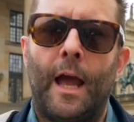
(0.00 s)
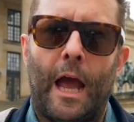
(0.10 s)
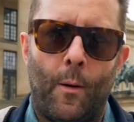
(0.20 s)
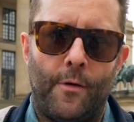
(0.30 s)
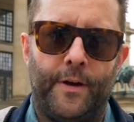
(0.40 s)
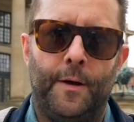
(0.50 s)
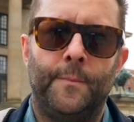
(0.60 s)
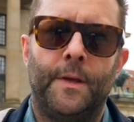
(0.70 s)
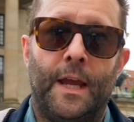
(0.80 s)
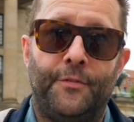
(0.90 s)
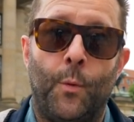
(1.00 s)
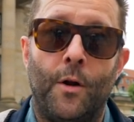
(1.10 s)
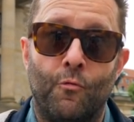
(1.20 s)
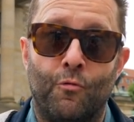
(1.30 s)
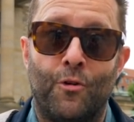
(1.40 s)
However, if you
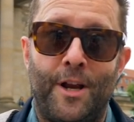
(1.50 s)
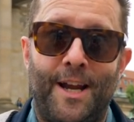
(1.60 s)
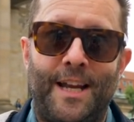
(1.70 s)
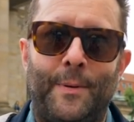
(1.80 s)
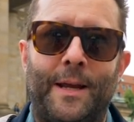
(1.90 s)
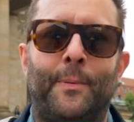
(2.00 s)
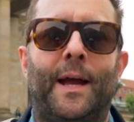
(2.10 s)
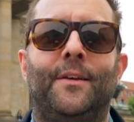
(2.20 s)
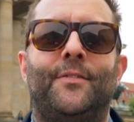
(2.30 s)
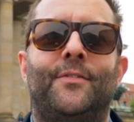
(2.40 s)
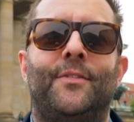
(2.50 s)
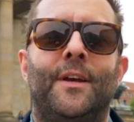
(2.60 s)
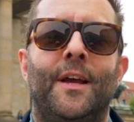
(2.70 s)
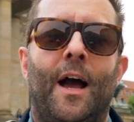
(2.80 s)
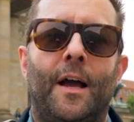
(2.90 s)
want really big bass,
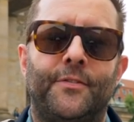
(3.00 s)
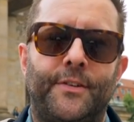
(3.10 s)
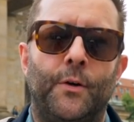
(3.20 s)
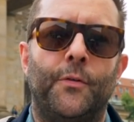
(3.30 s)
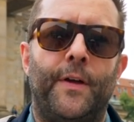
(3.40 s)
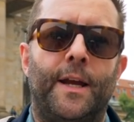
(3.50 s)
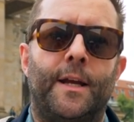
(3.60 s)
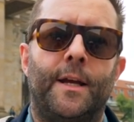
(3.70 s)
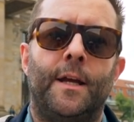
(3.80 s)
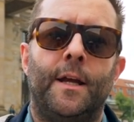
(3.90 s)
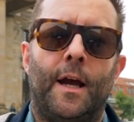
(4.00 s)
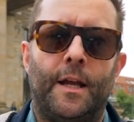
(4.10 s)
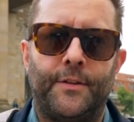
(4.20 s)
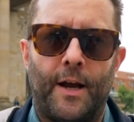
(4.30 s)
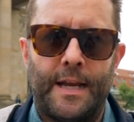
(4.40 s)
I still think
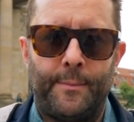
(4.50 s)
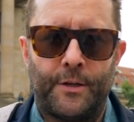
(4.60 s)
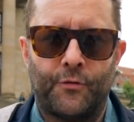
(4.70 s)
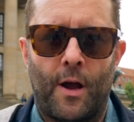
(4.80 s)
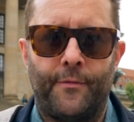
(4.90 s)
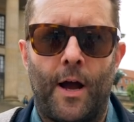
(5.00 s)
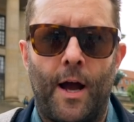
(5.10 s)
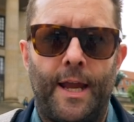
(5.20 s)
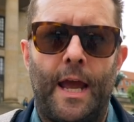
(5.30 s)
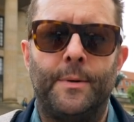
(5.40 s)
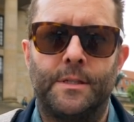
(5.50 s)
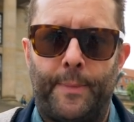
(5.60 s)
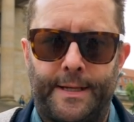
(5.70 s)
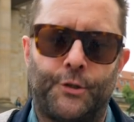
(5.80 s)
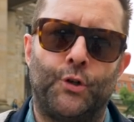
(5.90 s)
a dynamic driver IEM is a
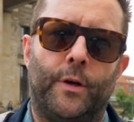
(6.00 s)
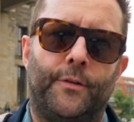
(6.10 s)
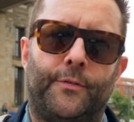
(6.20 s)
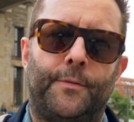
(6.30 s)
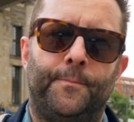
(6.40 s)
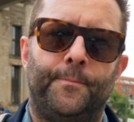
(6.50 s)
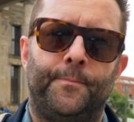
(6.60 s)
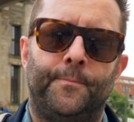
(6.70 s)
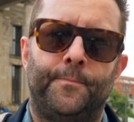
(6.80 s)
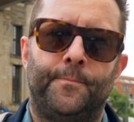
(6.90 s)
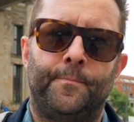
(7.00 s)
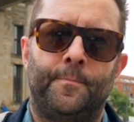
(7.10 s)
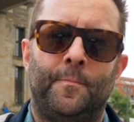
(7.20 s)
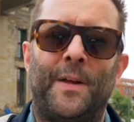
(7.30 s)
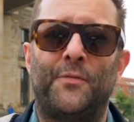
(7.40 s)
better choice.
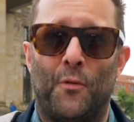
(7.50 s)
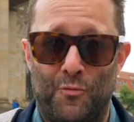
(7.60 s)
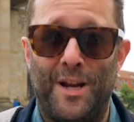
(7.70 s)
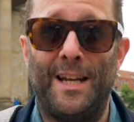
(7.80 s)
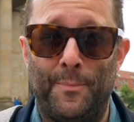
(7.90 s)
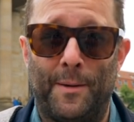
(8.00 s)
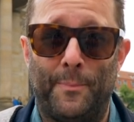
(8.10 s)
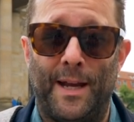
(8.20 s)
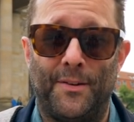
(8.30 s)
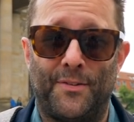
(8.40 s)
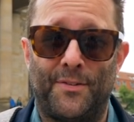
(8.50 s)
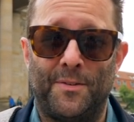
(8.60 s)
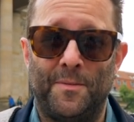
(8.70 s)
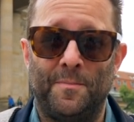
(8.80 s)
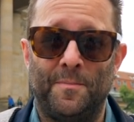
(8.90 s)
That's for really big bass.